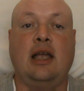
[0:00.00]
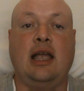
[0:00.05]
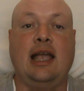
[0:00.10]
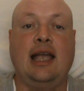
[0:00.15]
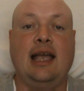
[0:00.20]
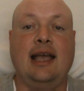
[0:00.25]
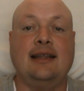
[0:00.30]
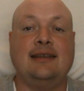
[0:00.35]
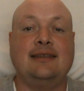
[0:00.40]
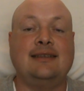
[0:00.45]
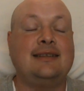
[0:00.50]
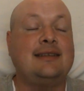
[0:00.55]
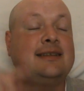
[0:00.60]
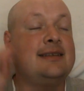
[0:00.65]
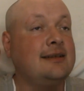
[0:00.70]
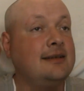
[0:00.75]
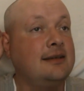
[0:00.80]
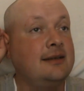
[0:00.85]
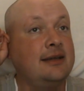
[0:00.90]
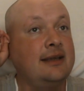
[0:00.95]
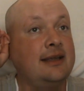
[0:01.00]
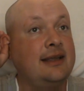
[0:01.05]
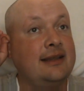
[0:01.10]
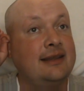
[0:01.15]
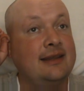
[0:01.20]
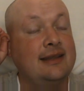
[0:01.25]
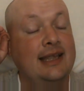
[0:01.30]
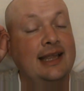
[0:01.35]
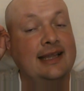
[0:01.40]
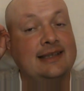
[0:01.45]
and
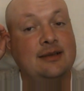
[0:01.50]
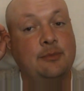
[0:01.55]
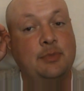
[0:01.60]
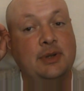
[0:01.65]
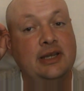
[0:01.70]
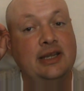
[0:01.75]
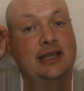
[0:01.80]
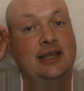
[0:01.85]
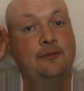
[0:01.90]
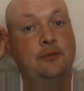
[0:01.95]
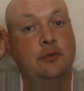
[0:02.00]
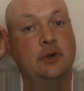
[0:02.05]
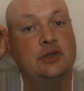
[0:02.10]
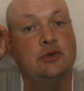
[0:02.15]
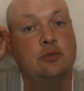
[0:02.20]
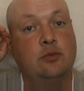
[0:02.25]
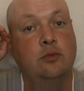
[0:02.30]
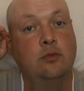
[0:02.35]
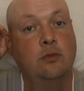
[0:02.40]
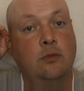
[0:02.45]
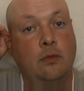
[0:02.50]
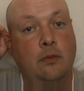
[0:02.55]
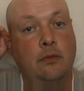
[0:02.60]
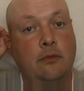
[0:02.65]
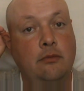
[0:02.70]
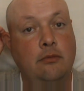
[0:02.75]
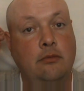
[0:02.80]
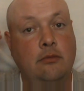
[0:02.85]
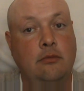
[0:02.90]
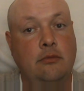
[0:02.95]
it's a belief which
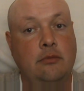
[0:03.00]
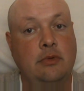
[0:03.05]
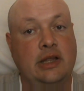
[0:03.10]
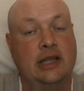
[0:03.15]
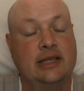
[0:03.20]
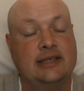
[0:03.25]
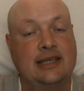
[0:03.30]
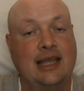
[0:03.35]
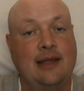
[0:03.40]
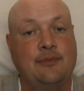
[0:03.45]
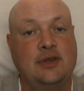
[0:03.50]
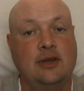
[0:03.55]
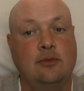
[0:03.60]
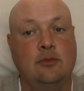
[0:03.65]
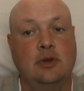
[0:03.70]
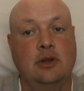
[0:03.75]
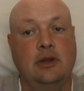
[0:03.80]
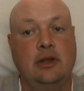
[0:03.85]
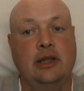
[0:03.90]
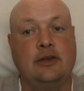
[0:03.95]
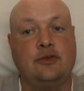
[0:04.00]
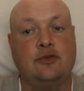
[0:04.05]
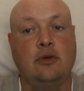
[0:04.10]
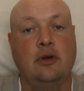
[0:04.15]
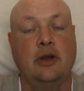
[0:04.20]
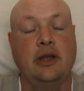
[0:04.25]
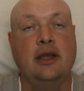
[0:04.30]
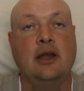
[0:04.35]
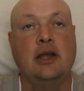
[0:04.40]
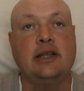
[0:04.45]
a skeptic will
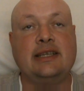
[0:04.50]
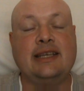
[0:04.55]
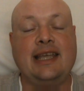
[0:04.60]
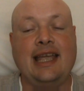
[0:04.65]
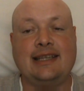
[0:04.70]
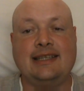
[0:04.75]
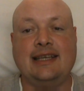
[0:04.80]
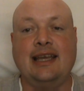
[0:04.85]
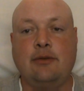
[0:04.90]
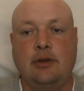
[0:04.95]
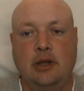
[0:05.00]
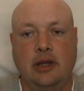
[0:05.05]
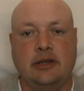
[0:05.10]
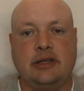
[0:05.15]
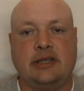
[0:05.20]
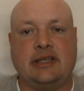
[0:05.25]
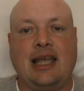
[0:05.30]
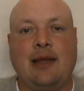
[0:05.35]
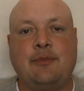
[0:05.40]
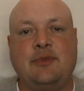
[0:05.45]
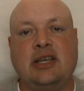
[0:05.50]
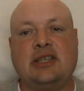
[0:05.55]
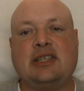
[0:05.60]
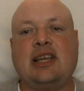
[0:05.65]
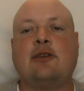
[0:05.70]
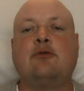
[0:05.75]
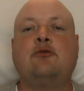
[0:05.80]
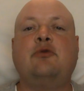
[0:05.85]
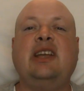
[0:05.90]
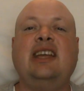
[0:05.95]
try to get together other skeptics
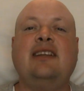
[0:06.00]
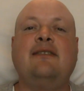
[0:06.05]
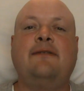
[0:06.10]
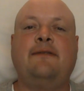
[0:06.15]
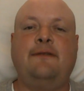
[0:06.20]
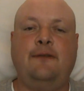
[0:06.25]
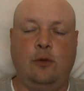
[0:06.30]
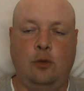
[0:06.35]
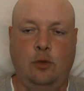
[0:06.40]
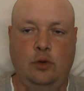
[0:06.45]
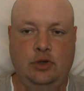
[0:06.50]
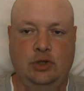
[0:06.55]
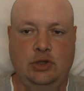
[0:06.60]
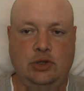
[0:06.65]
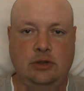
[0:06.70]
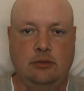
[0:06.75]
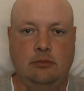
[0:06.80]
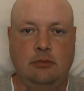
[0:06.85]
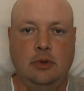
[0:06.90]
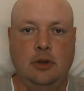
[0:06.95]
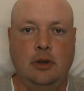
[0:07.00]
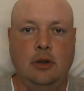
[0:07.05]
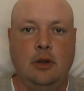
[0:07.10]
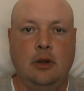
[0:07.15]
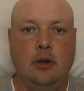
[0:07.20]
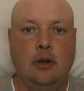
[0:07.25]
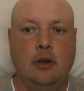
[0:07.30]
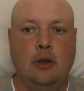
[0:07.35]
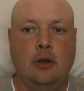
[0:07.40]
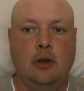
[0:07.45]
and reinforce.
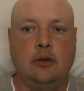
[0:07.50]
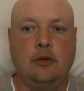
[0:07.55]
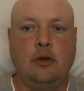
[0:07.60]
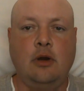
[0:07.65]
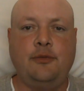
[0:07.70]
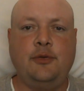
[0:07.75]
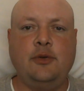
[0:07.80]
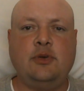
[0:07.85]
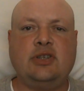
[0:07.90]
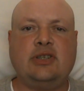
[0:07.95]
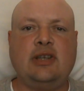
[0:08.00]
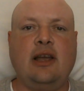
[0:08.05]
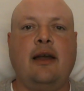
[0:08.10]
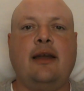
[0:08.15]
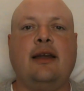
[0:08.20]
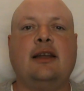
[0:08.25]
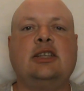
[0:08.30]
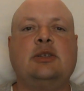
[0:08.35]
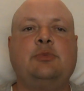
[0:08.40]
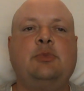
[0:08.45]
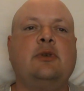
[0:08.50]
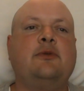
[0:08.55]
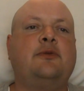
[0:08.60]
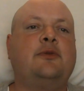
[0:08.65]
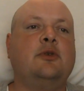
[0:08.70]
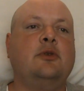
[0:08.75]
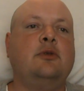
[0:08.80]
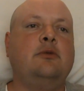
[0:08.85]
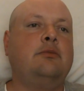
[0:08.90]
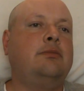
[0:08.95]
Not through science, but
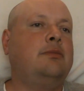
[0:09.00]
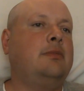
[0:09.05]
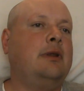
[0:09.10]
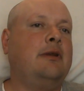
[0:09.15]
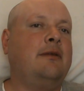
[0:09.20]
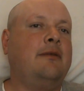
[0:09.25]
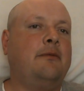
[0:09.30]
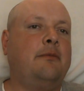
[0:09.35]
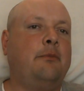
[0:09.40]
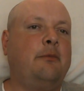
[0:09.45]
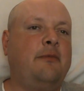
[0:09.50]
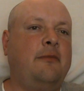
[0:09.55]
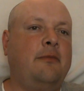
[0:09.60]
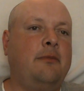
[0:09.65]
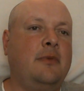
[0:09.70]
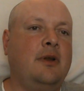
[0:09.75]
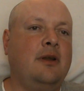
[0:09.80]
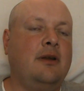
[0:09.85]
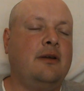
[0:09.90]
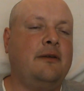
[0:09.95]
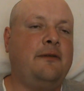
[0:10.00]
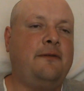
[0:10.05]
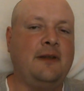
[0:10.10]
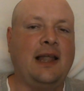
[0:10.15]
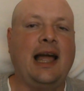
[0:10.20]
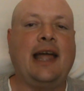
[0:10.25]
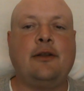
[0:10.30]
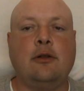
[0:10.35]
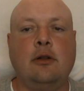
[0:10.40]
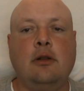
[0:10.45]
through
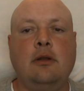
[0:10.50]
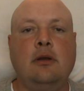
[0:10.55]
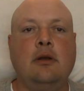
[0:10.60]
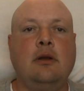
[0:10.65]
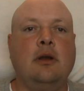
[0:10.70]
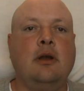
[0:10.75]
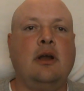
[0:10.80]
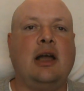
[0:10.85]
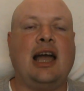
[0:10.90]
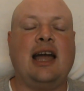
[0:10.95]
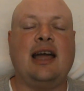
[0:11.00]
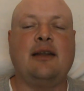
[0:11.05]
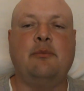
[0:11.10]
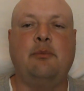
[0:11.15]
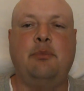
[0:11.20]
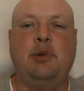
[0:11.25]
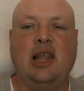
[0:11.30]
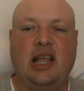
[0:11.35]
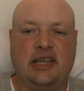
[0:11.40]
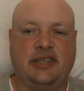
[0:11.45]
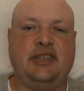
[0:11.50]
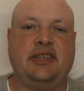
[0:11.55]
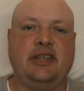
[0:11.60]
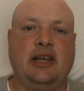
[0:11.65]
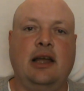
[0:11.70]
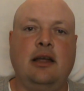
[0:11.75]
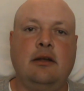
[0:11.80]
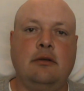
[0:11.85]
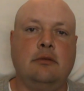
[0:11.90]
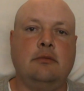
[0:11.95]
flannel and
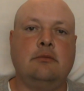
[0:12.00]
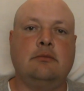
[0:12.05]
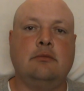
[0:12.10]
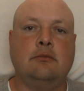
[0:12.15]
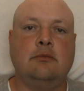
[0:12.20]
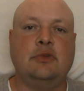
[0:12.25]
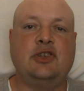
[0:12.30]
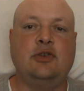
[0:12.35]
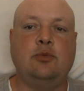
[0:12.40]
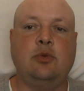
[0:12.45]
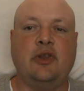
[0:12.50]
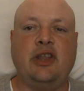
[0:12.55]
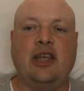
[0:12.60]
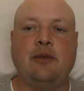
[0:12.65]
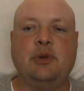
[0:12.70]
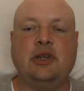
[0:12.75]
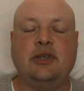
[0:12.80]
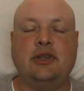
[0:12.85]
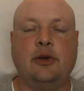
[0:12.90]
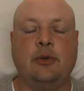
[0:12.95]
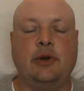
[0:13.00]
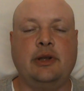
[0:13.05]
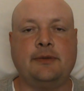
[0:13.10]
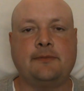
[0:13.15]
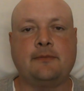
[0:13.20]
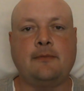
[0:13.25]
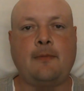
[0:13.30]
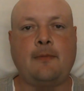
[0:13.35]
bluster, which is what they've been doing.